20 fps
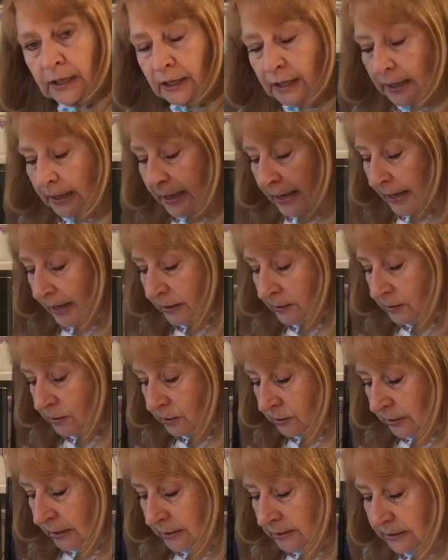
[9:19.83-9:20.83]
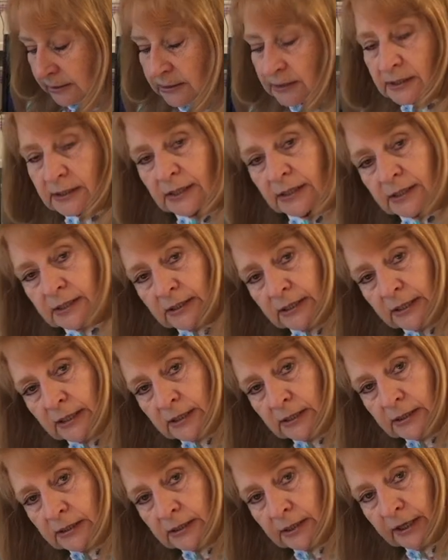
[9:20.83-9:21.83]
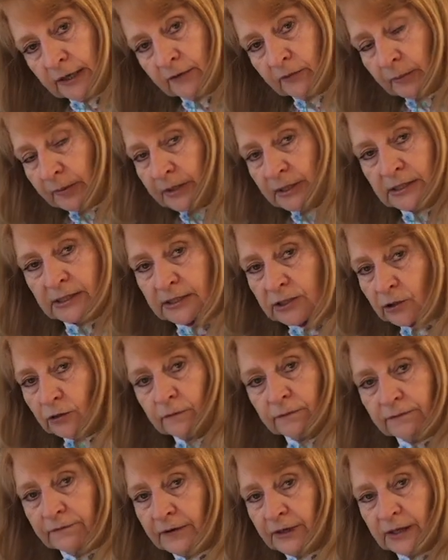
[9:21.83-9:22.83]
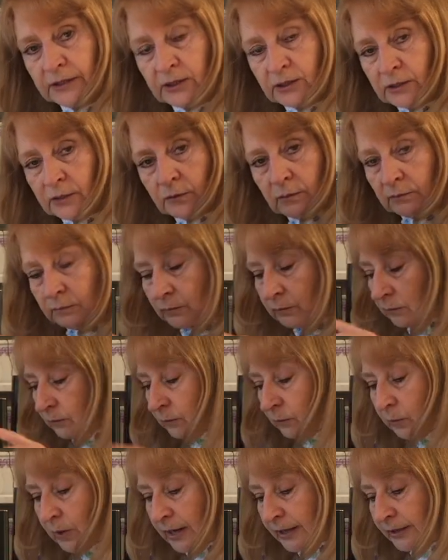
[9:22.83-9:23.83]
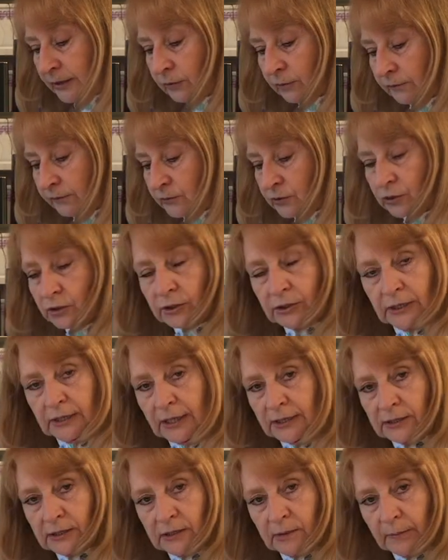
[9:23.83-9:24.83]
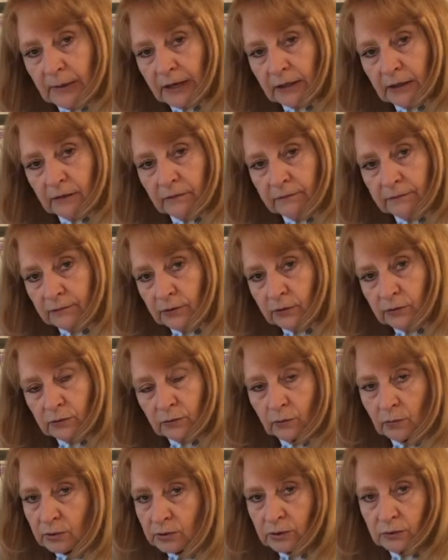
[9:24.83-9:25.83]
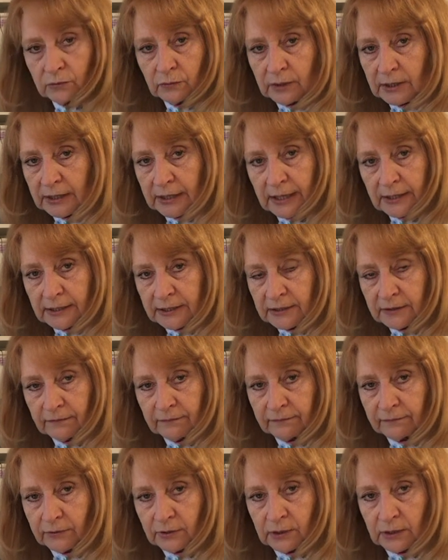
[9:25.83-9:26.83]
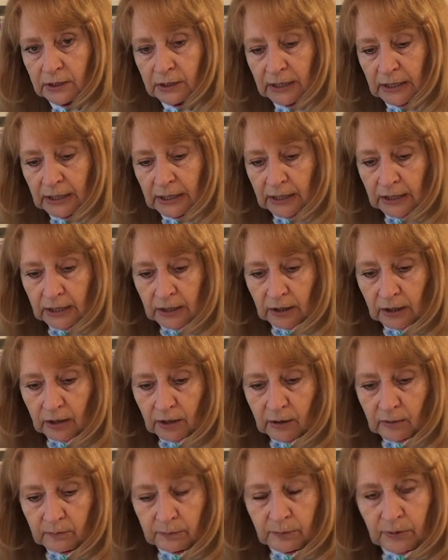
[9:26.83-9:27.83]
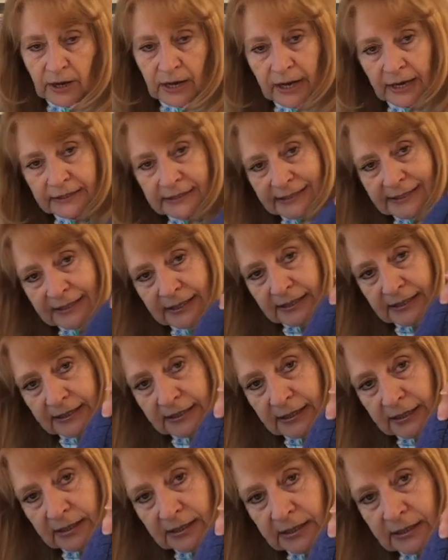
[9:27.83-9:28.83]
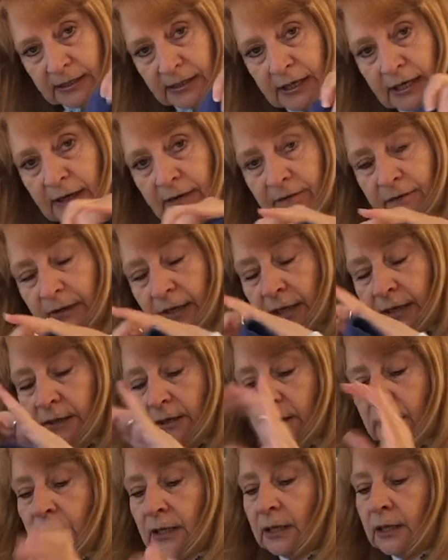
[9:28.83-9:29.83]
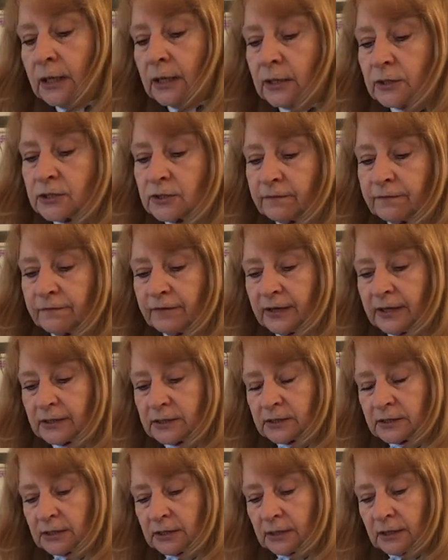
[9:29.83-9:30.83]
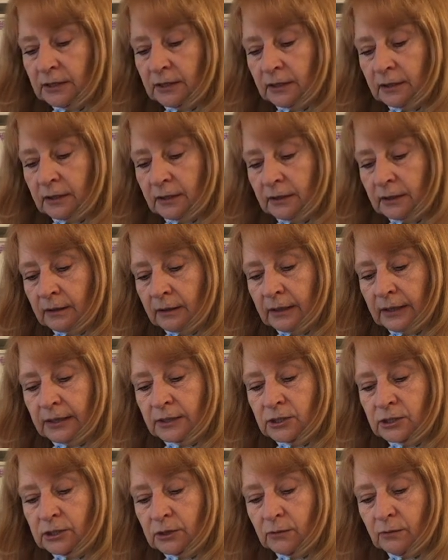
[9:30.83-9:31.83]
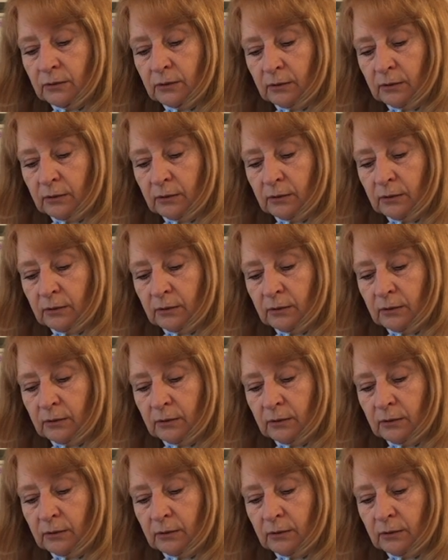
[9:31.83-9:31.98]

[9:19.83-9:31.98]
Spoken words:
and I did a 16 sleeve, but it still fit well enough just against the back and front. It wasn't really any different, but I had a 16 sleeve then to fit into